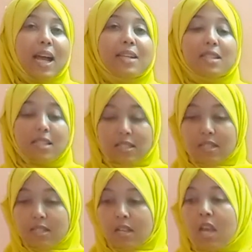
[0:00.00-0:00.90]
asked is
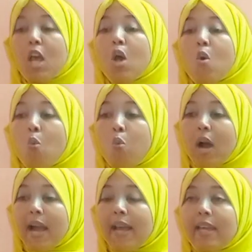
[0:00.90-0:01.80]
this.
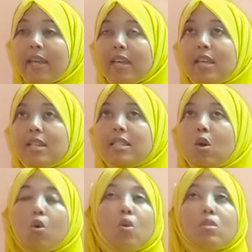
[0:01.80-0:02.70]
What is
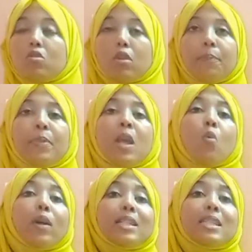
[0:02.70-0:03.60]

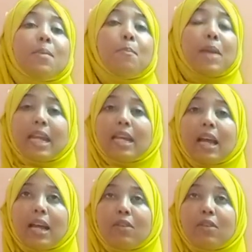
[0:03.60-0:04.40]
the main